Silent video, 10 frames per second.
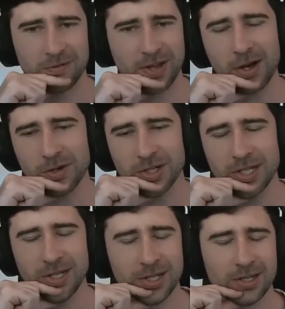
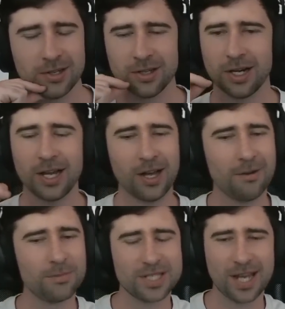Valkyrie,
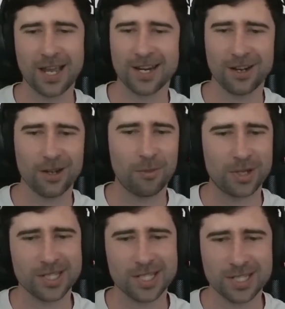I'm saying it a lot, but
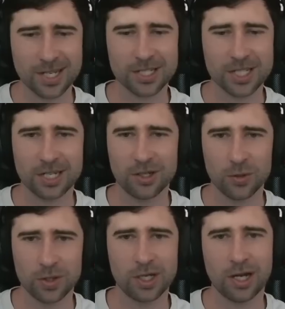it's such a
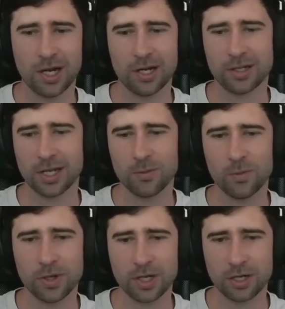good card. Like,
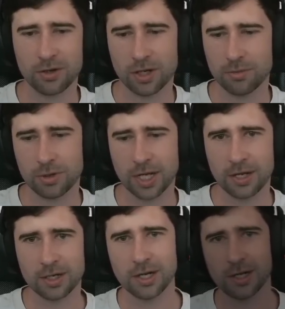what an incredible
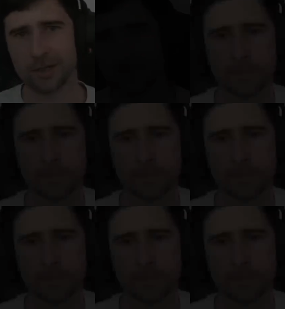counter card.